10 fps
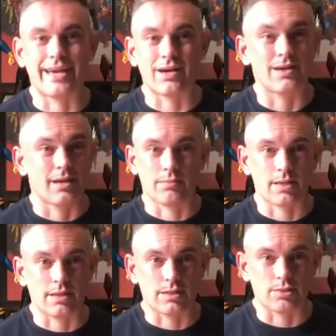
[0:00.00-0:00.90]
now, I'm
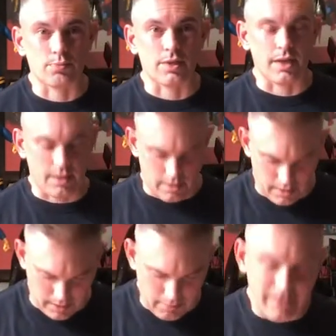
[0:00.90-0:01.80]
not going to display it.
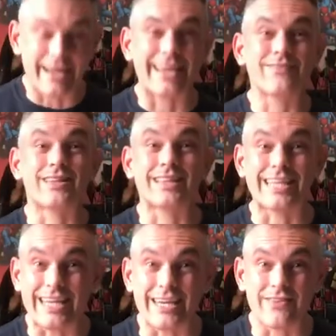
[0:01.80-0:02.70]
He may not even
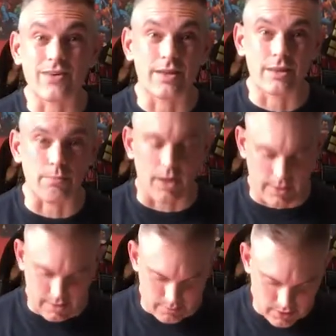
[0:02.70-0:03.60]
leave the
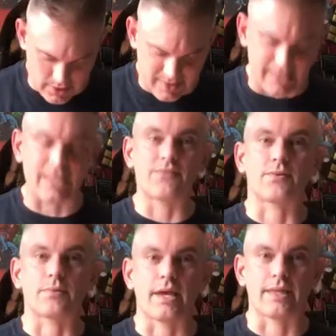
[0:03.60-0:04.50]
box. I may just leave
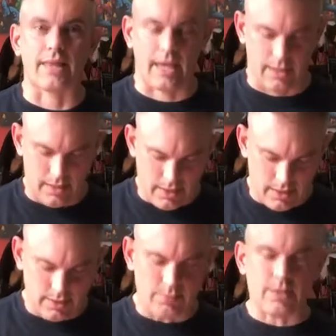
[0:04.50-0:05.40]
him like that.
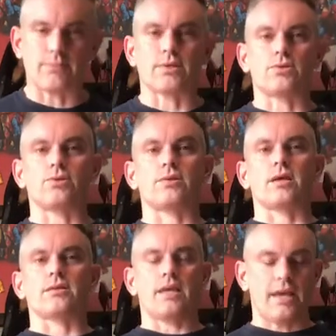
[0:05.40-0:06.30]
Sometimes I'll do
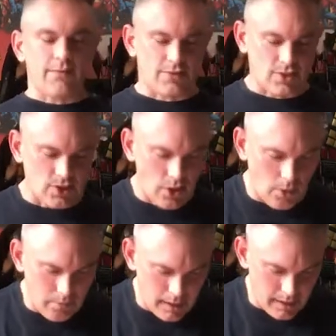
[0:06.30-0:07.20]
that. They have
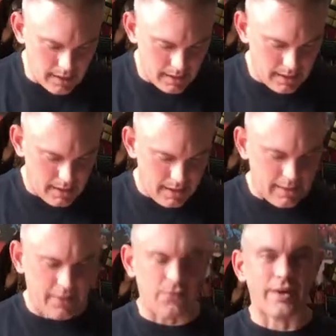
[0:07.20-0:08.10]
so many
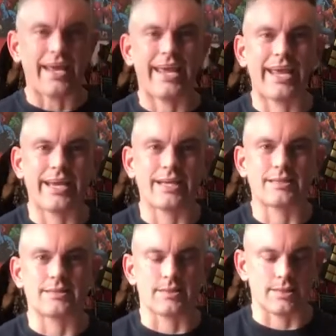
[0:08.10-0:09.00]
different
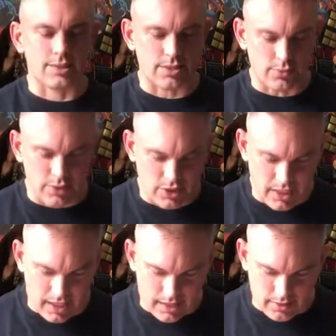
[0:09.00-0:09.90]
hands and switch
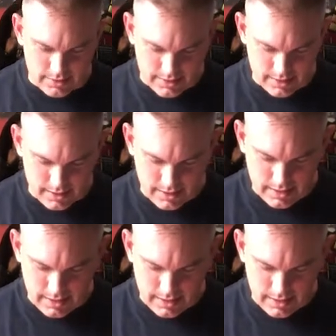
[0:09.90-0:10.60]
outs